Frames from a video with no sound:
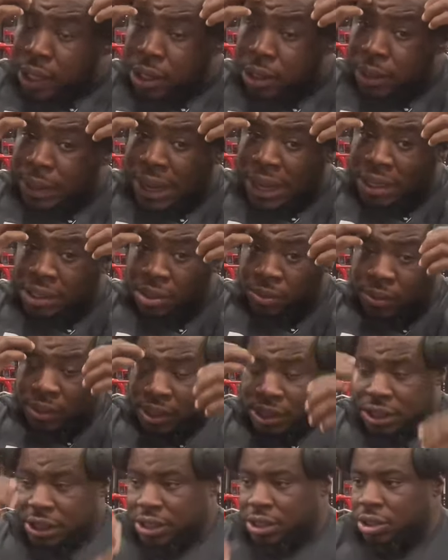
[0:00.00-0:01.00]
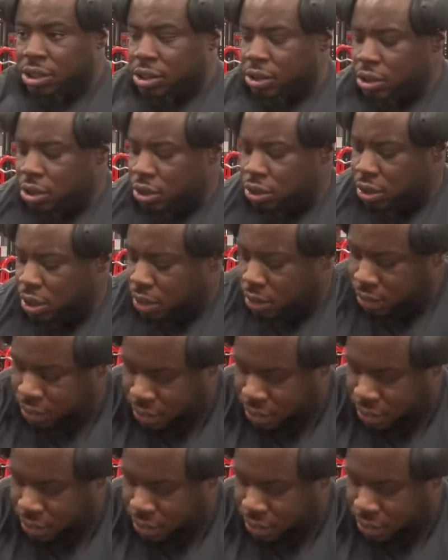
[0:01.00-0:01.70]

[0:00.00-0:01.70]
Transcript: you got some resistance, you controlling